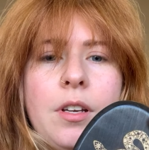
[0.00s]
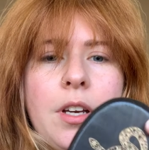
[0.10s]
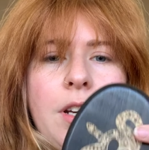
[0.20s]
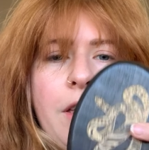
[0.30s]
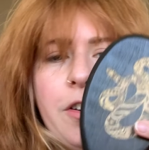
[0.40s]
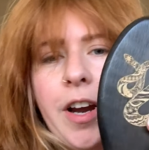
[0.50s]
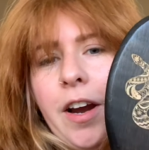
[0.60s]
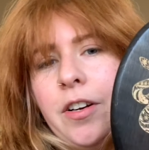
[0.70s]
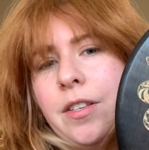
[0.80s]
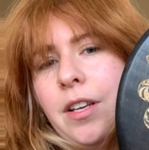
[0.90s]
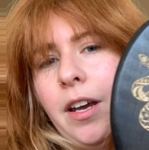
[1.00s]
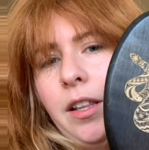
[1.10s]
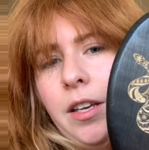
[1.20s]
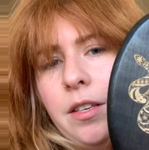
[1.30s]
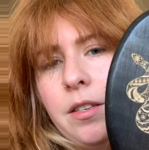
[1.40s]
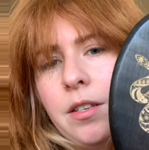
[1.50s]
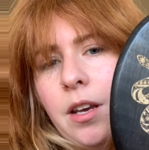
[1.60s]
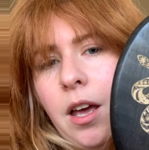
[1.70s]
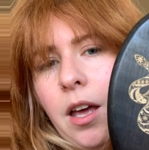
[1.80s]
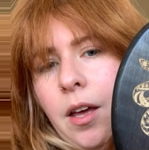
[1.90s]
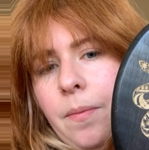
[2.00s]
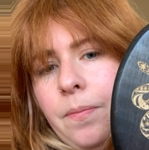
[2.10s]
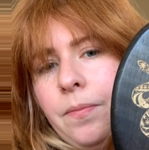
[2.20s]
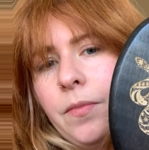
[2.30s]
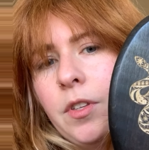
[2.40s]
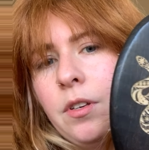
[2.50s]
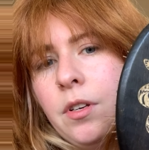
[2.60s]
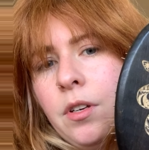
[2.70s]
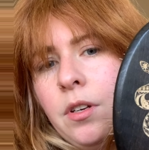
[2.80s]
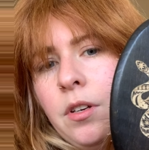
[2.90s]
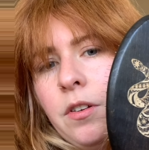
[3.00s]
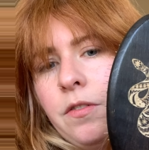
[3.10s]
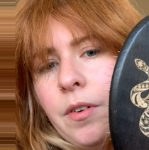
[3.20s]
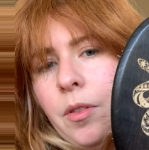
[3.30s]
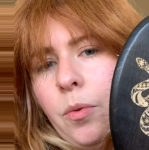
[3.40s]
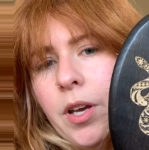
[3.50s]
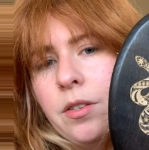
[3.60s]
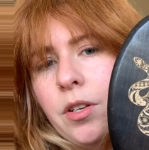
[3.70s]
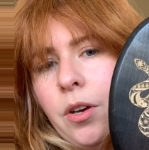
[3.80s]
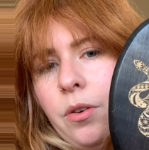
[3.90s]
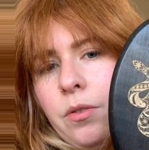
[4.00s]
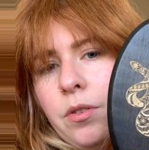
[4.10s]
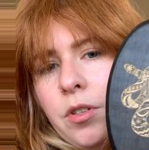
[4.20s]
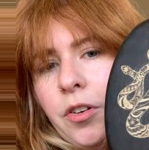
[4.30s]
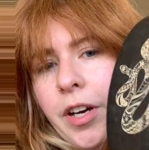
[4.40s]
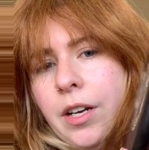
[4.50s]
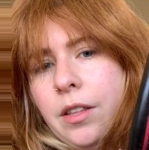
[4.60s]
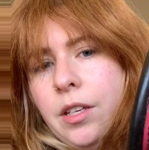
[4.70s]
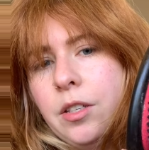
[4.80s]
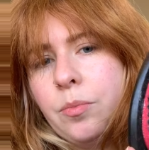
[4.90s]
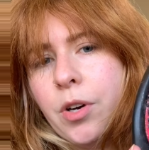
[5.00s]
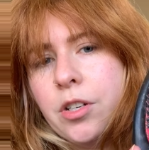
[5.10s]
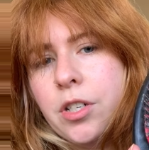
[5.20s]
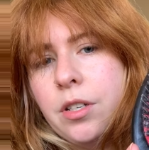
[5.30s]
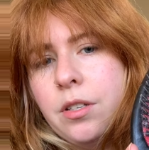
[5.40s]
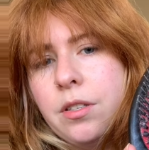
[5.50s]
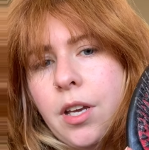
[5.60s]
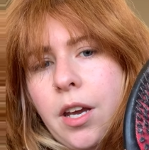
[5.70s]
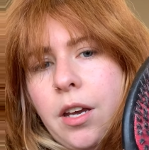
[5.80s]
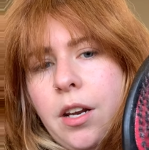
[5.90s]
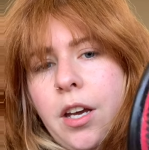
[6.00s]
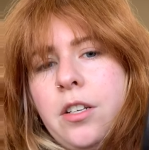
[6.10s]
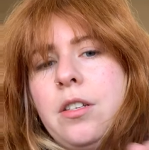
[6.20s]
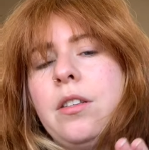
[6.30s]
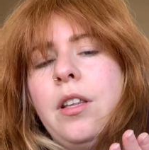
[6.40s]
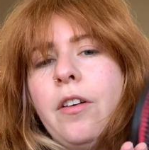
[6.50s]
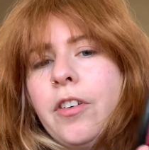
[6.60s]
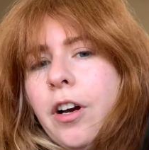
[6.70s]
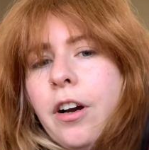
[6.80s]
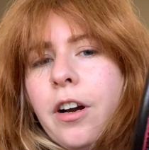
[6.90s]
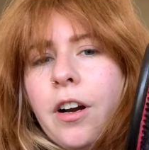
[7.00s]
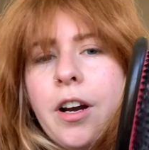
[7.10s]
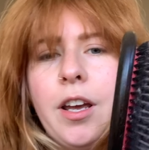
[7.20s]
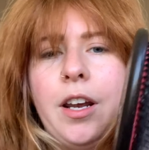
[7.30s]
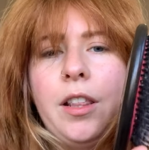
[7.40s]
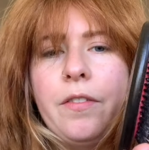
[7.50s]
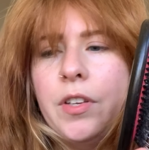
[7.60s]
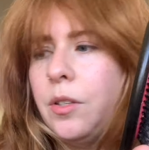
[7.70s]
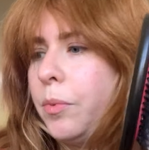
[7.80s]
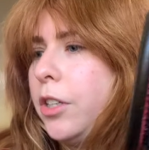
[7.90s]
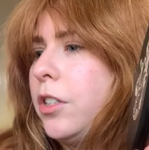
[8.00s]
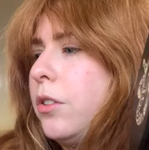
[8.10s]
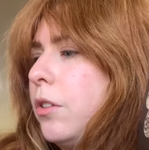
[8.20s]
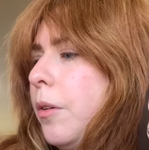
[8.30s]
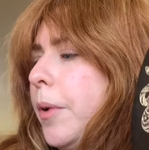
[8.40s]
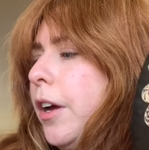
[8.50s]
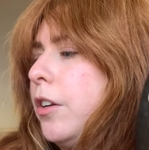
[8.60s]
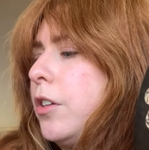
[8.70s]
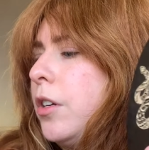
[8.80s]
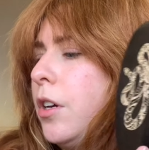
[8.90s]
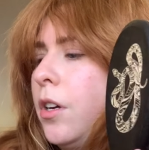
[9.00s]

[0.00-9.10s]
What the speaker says: Another hairstylist from the West Coast created these brushes, and I just love her, and I love these brushes so much.